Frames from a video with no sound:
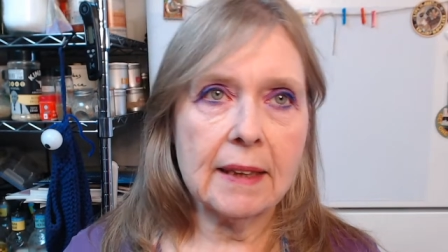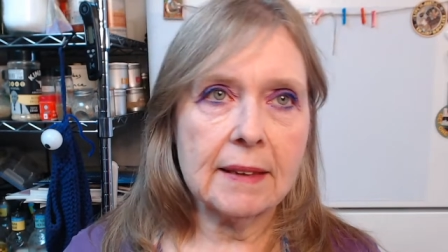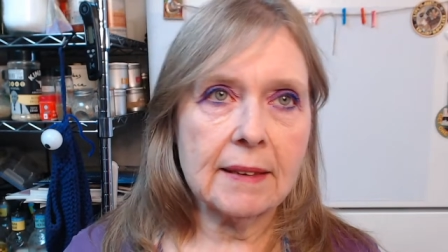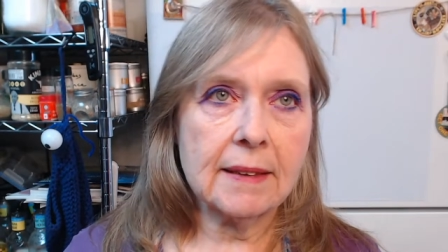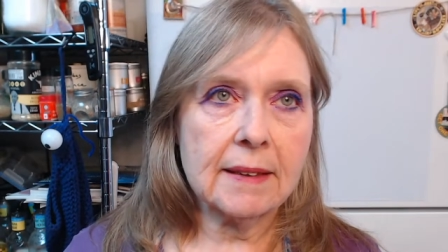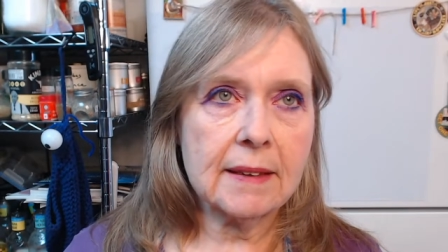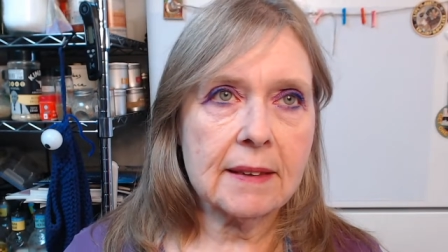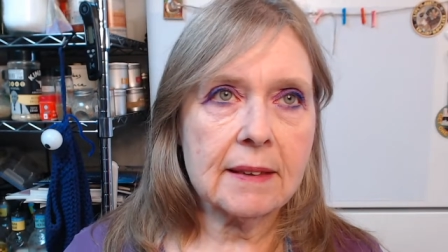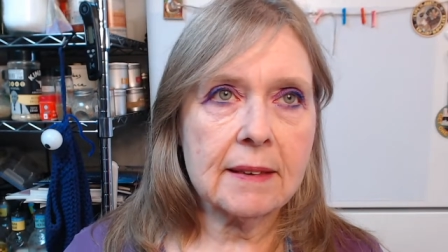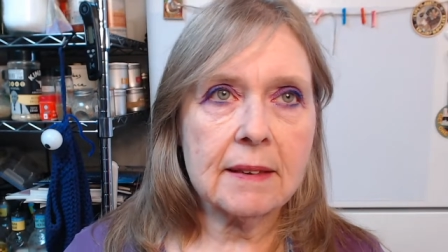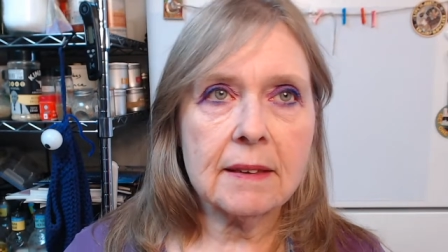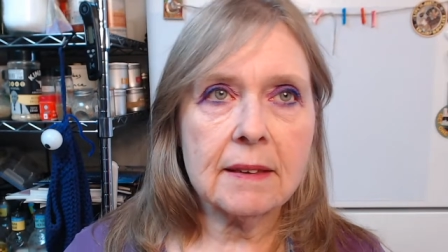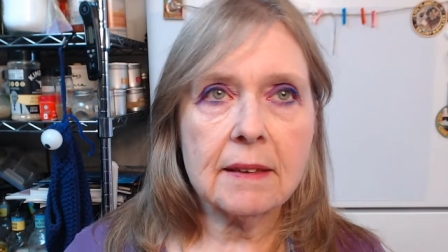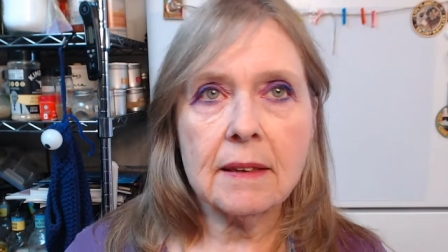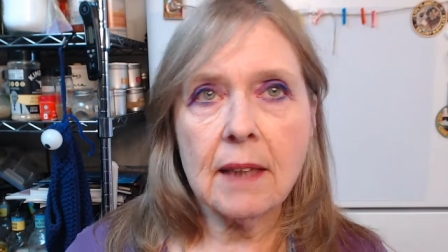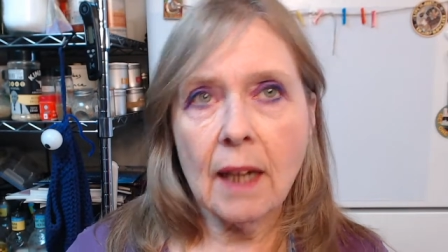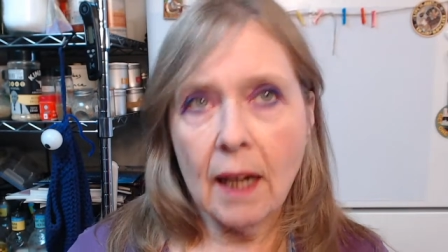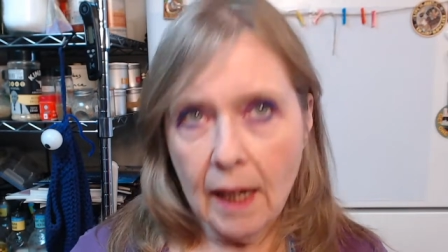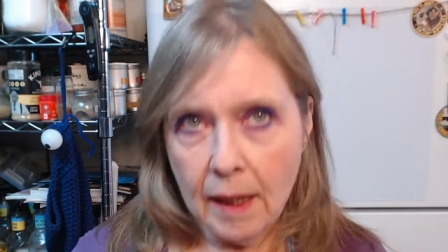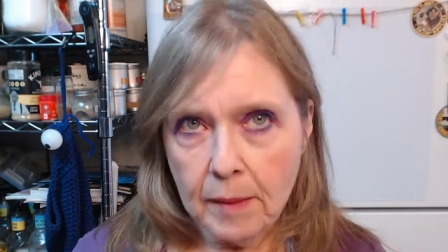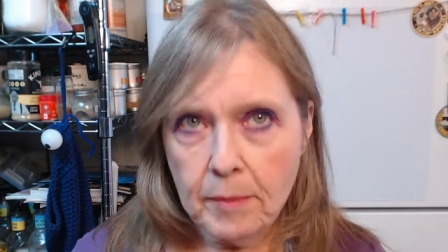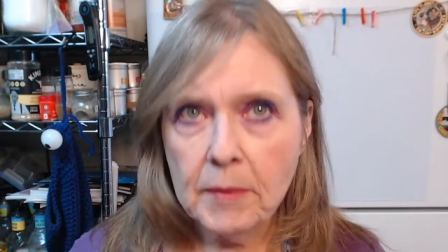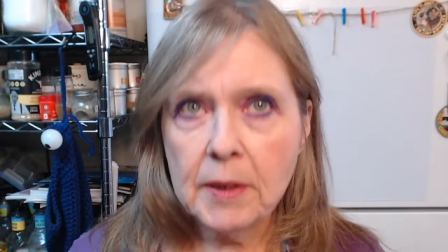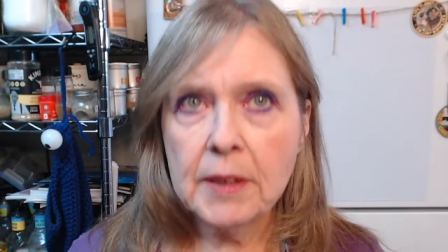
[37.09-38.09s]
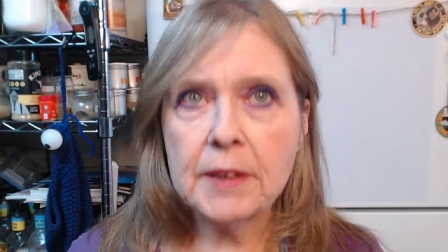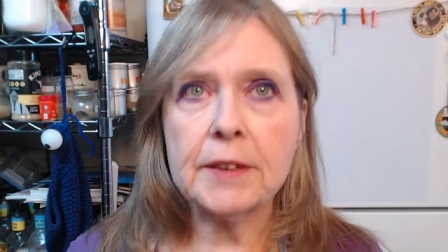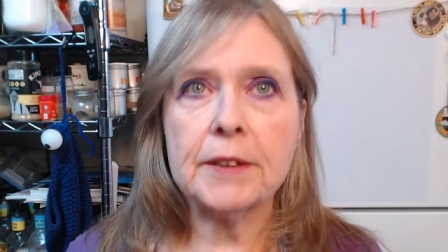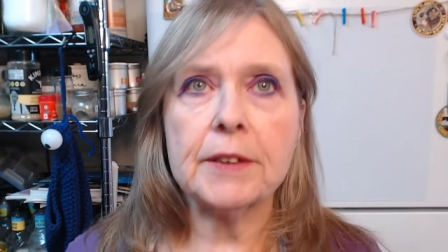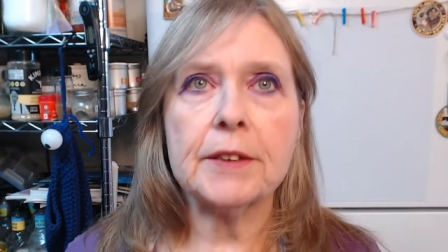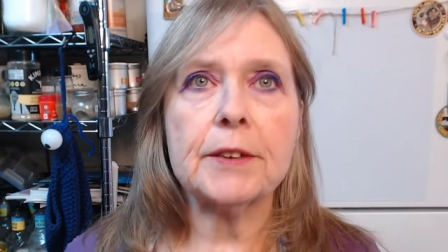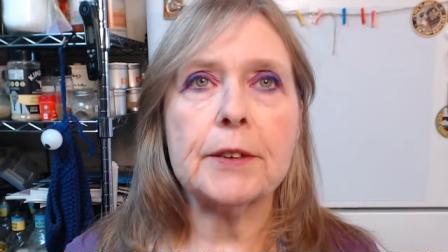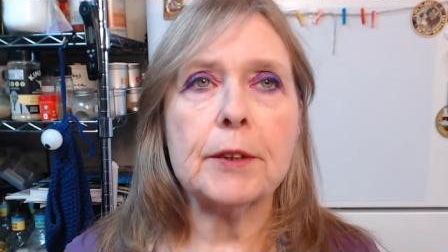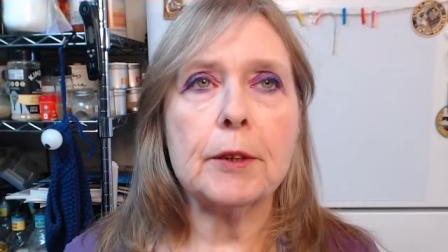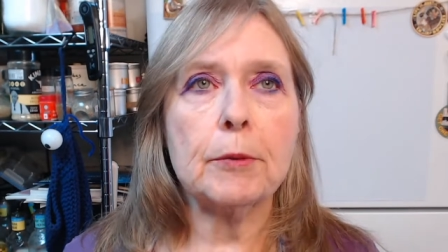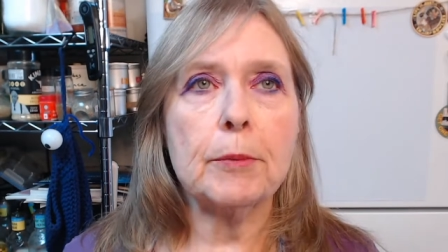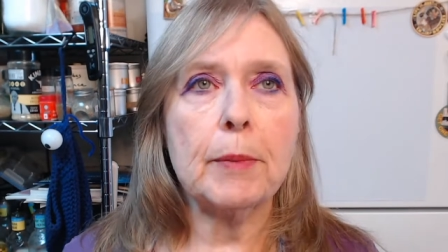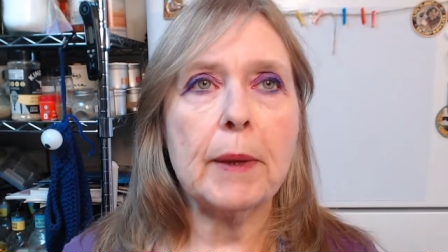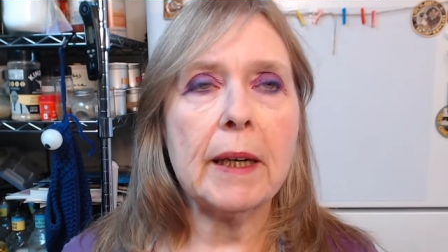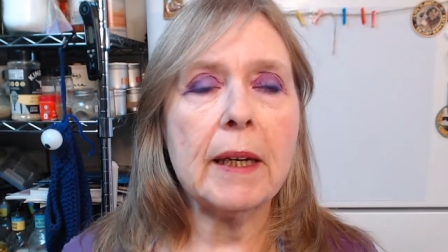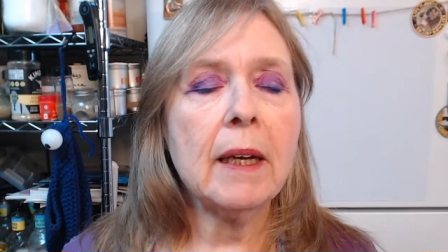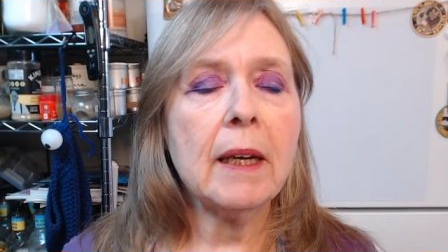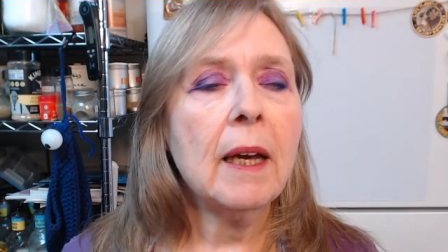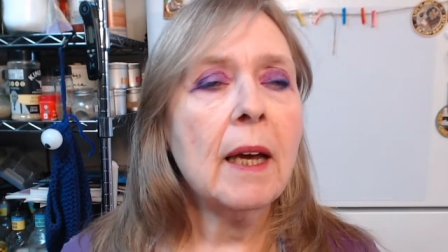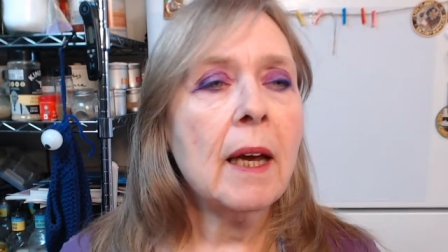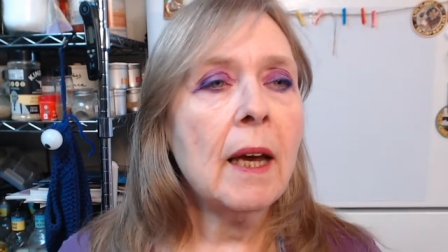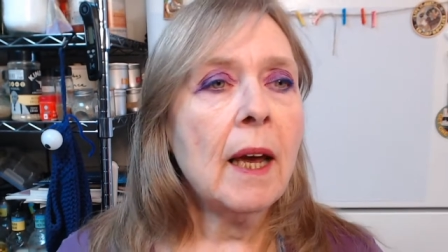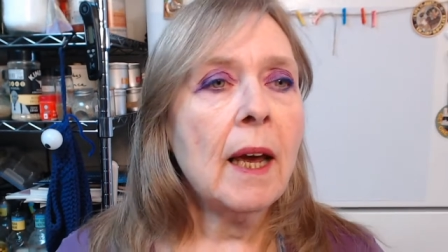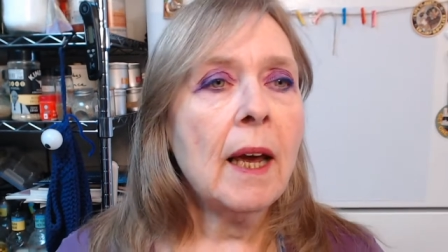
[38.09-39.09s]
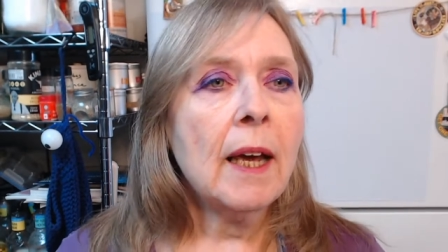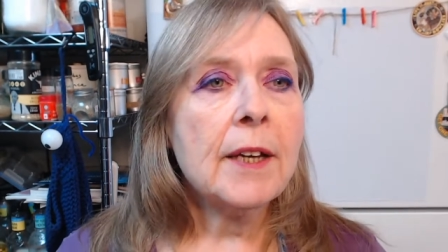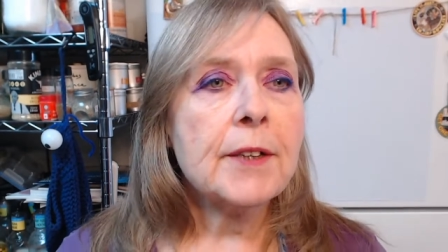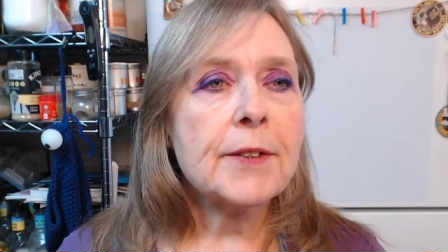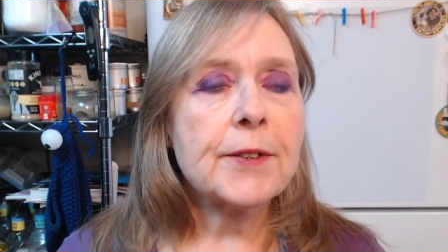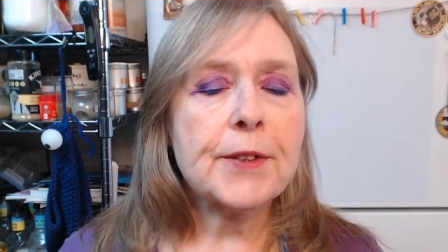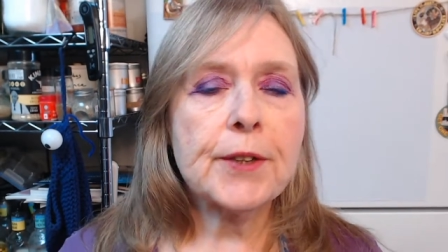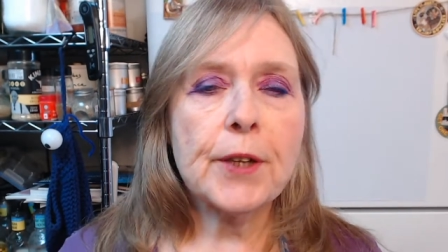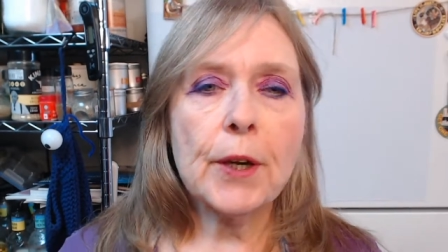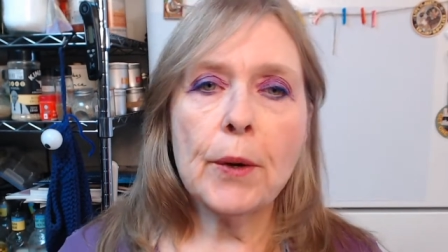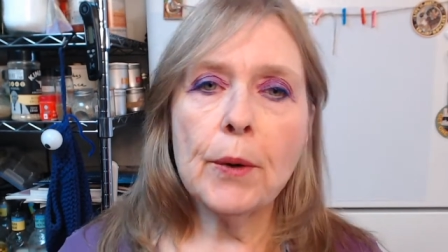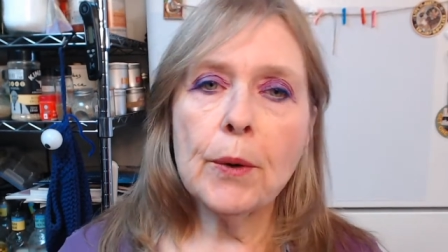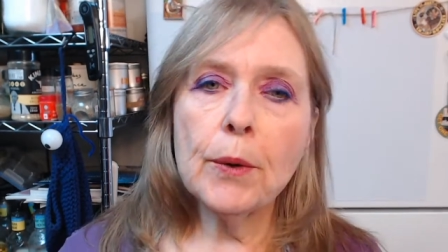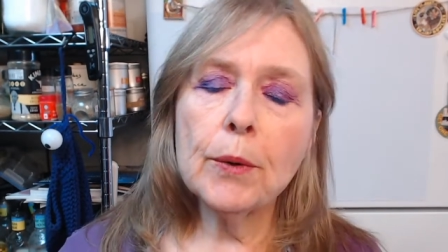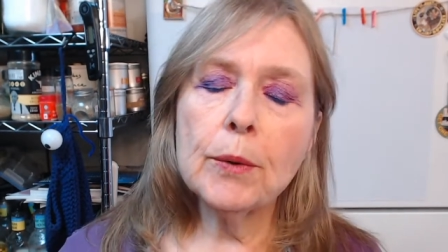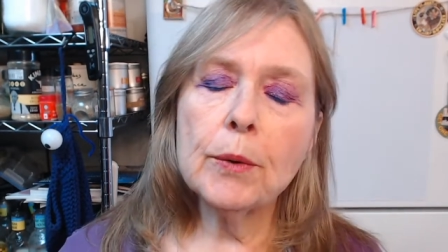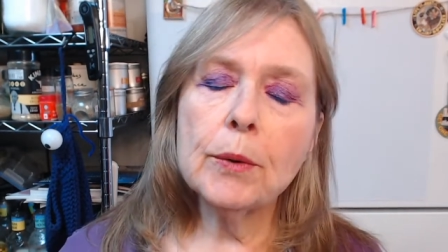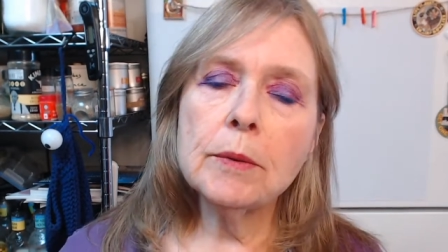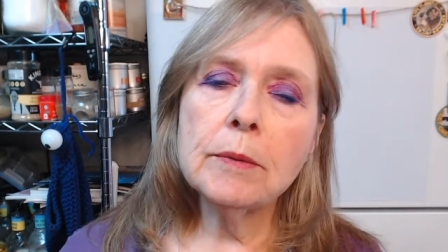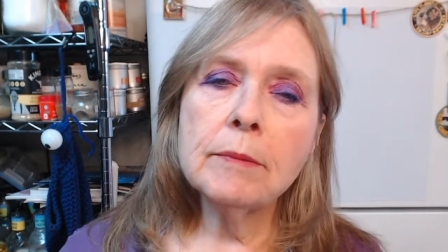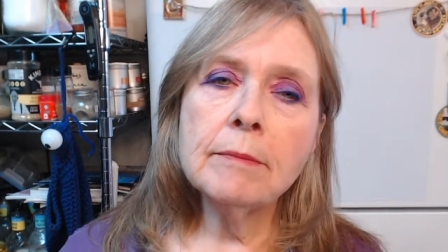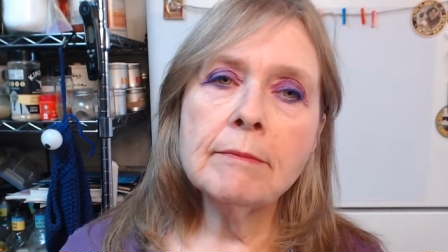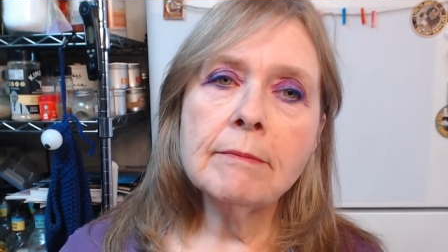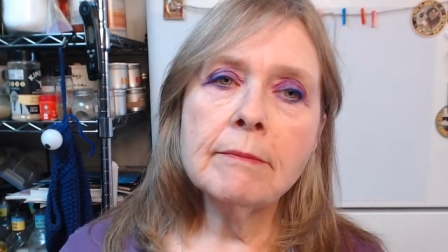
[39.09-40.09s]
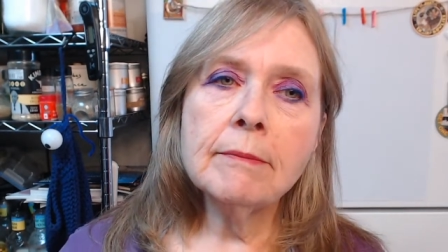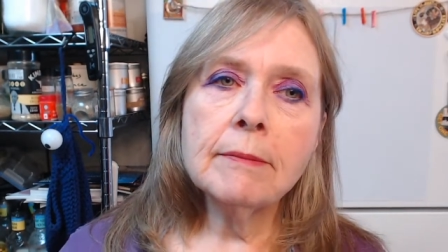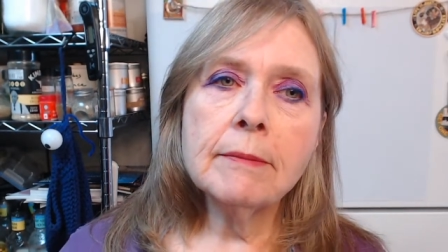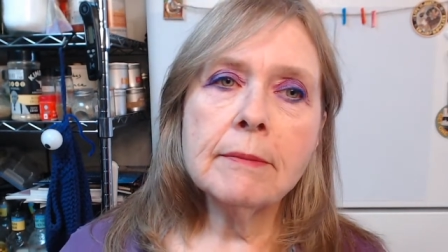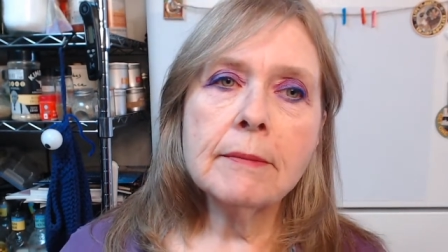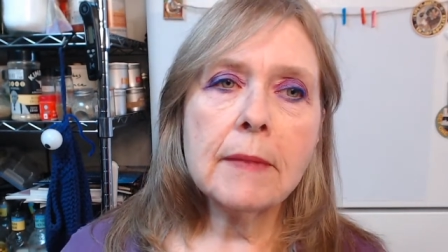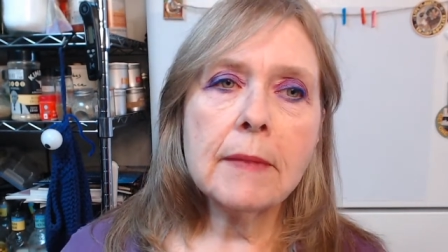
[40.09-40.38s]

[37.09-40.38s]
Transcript: It's time consuming. So